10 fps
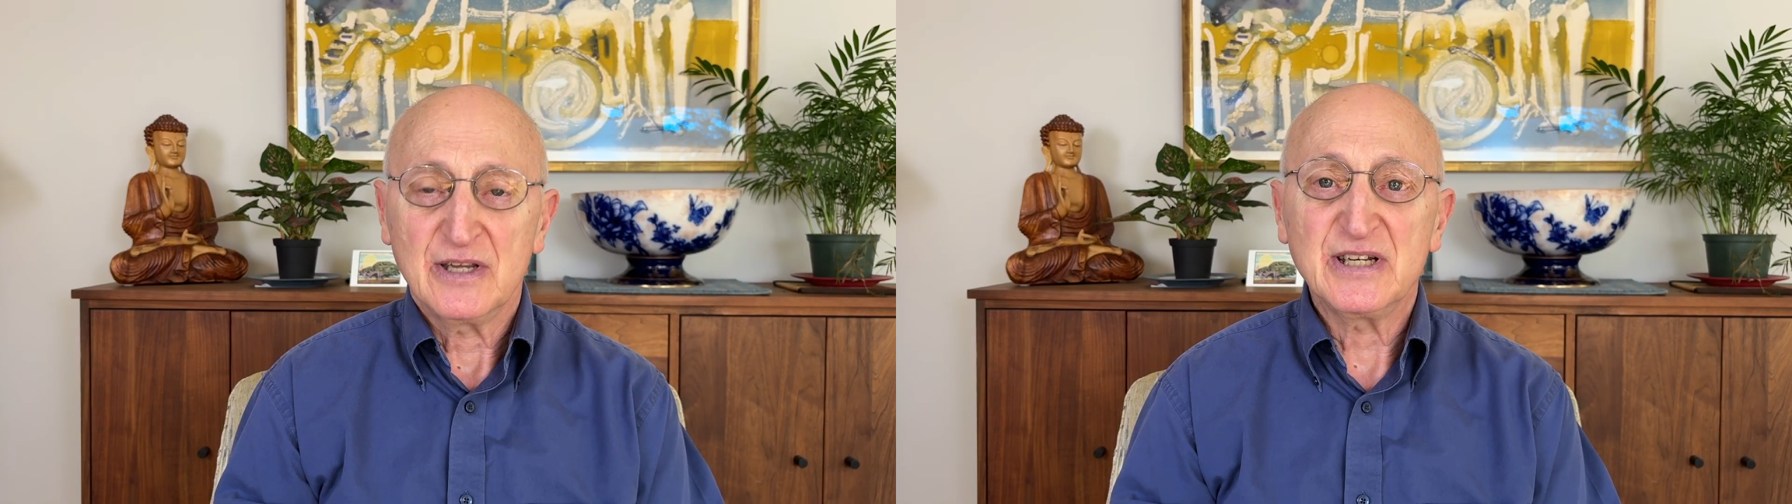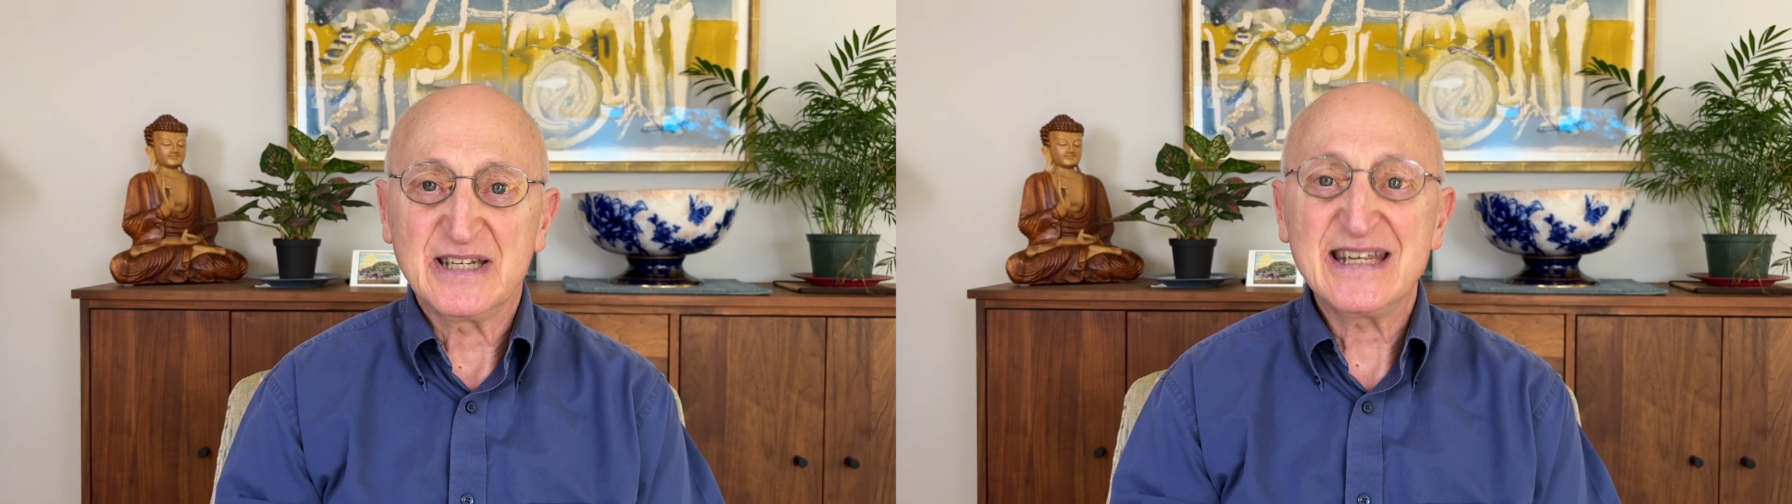
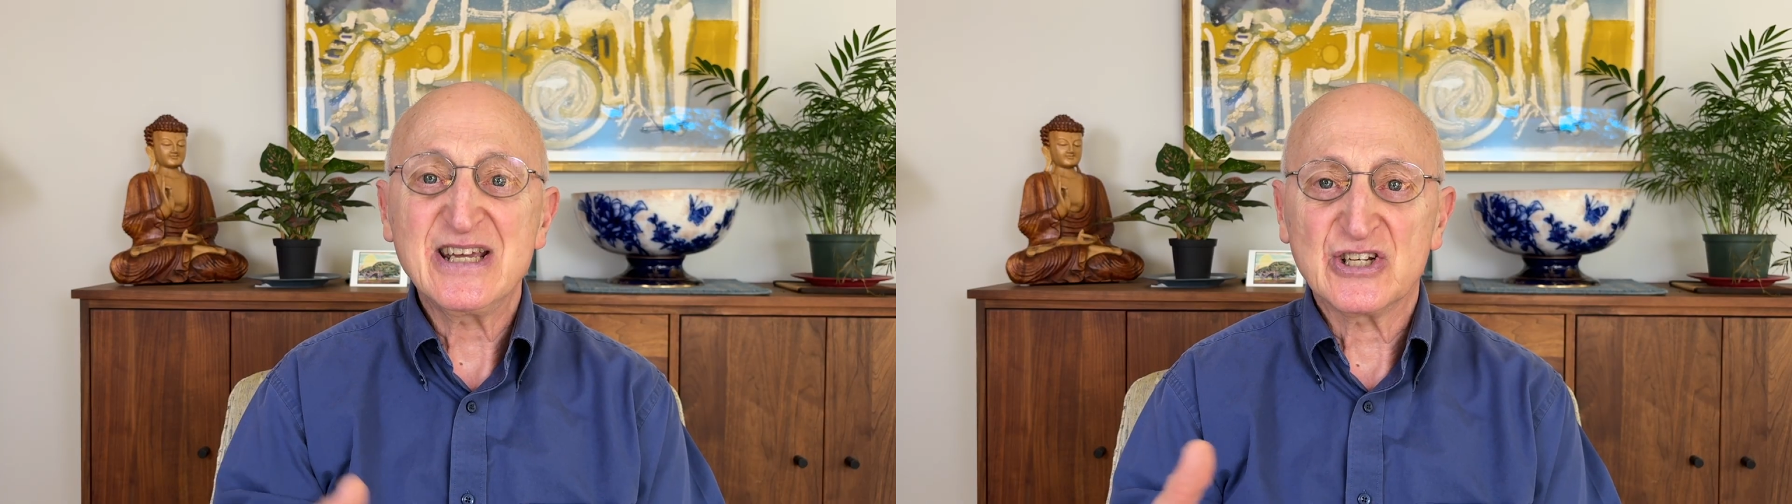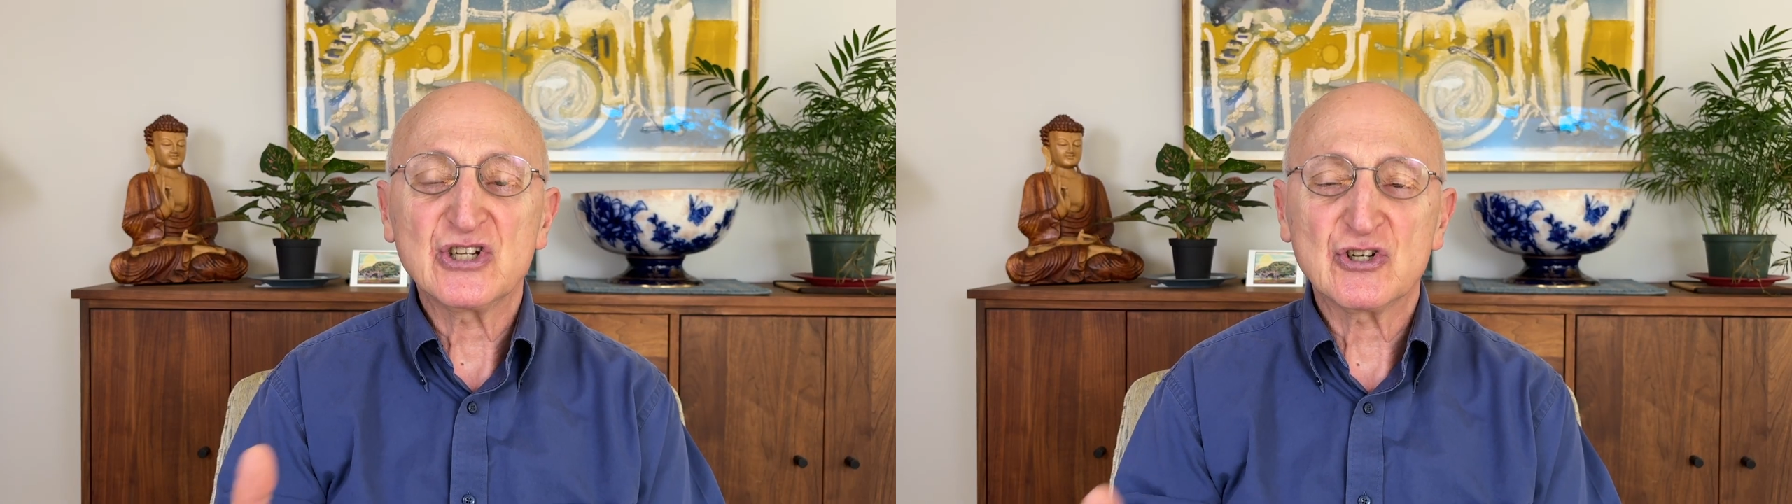
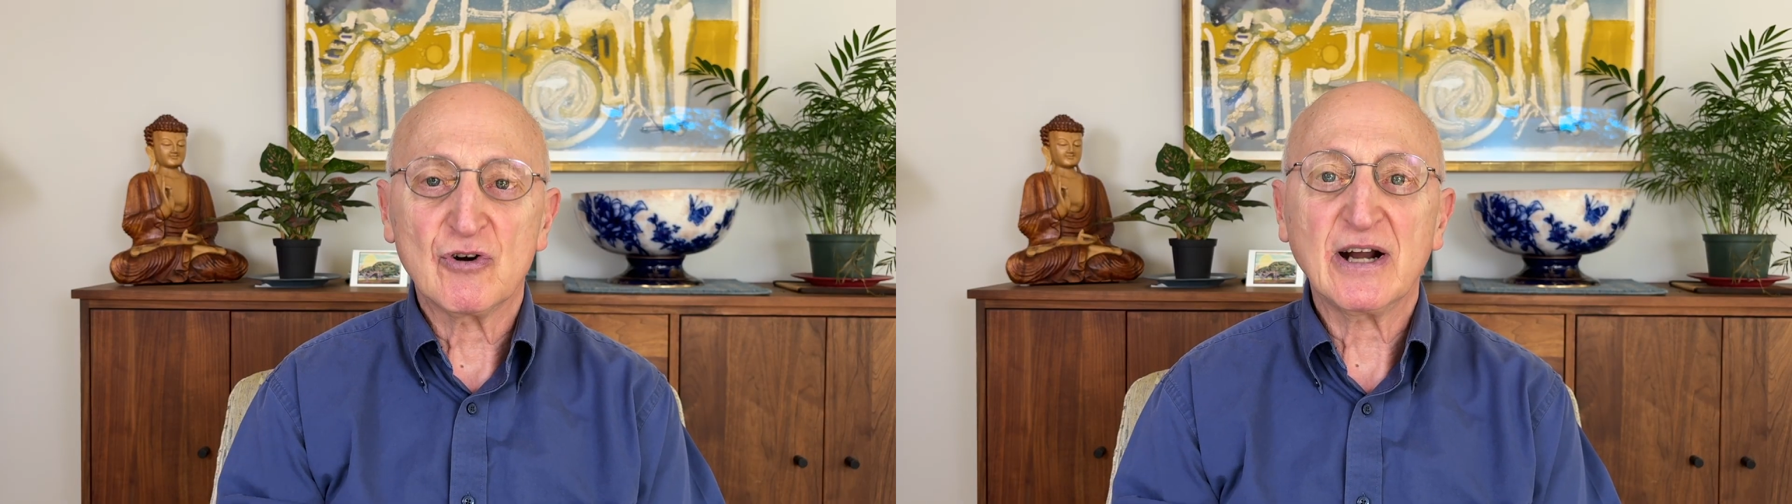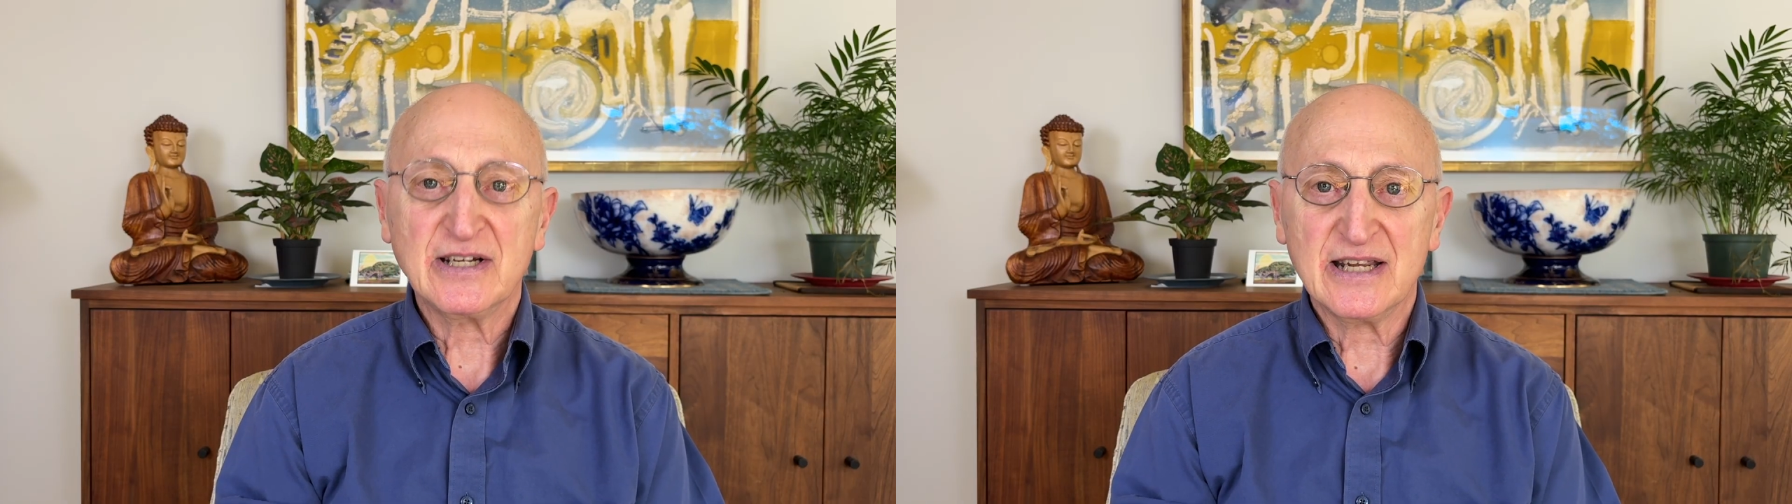
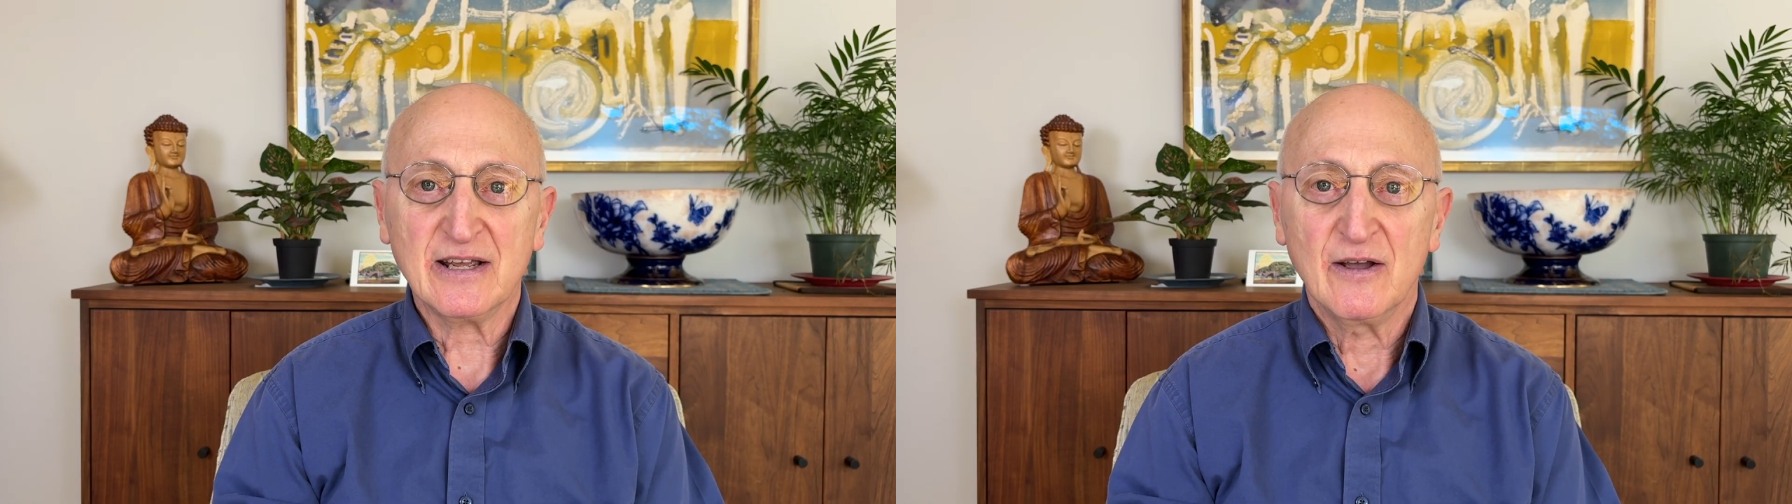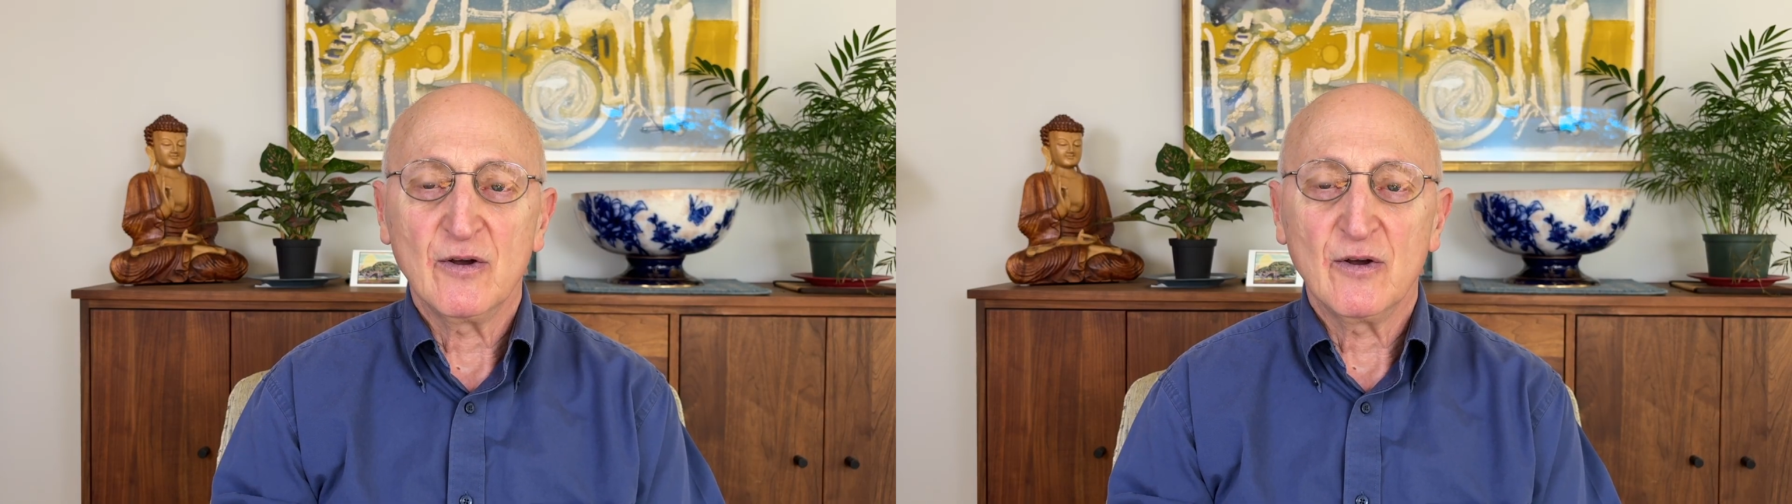deconstructing